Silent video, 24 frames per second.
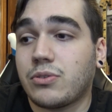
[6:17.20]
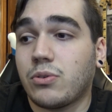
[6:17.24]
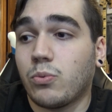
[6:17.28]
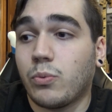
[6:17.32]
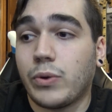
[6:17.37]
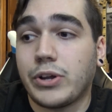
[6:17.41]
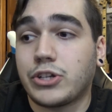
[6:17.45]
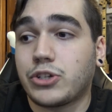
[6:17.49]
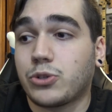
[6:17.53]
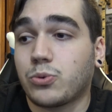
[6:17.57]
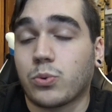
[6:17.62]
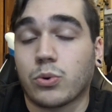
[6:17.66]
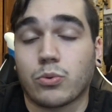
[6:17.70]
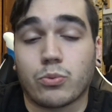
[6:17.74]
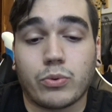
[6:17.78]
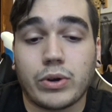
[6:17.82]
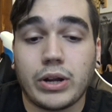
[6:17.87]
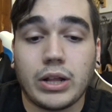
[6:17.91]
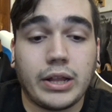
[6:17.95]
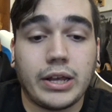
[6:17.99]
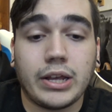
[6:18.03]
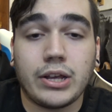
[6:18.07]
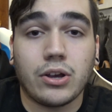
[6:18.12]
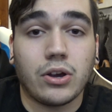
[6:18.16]
which were
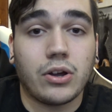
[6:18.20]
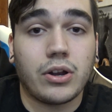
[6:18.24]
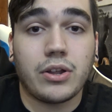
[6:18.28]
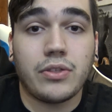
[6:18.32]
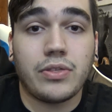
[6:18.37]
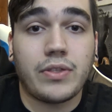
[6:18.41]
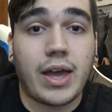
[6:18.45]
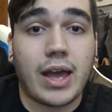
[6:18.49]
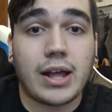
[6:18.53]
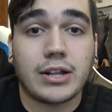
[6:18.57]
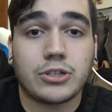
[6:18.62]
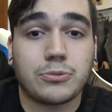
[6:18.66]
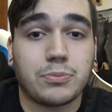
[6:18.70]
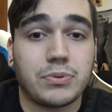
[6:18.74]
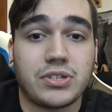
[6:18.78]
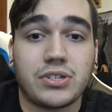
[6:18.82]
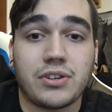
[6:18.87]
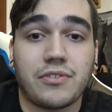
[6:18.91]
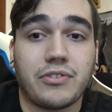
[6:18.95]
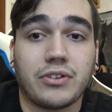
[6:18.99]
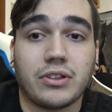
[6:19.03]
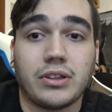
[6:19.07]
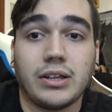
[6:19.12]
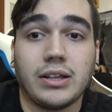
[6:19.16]
really good in that,
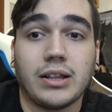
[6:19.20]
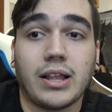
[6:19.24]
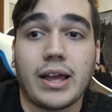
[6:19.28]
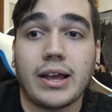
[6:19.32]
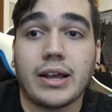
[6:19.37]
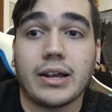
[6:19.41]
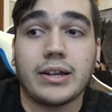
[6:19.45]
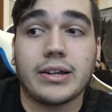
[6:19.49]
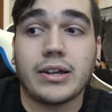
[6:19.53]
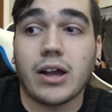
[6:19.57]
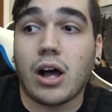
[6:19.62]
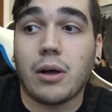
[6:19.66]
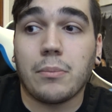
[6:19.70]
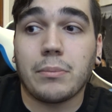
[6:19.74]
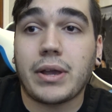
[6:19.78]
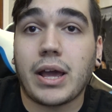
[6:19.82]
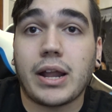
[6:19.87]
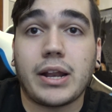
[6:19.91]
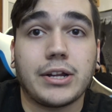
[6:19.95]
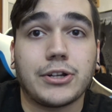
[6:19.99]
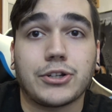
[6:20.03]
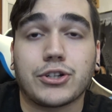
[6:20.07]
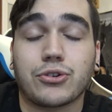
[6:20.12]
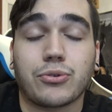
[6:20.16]
specifically like Gum
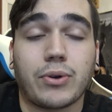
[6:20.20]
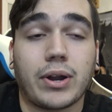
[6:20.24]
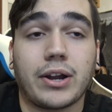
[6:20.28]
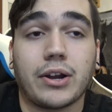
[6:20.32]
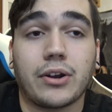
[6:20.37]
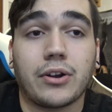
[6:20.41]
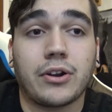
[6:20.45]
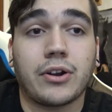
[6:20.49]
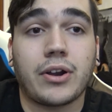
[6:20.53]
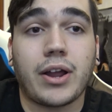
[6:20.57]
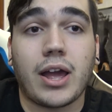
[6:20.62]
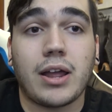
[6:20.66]
getting triggered